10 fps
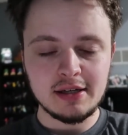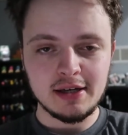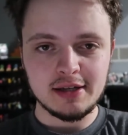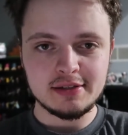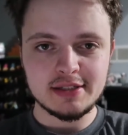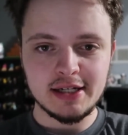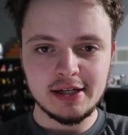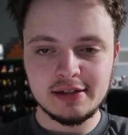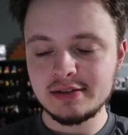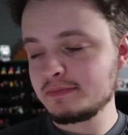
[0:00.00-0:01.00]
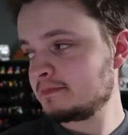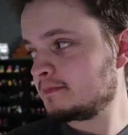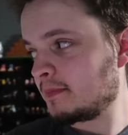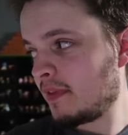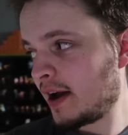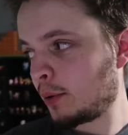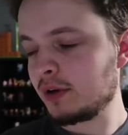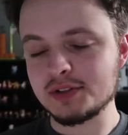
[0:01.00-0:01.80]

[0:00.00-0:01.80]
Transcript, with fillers: and uh, that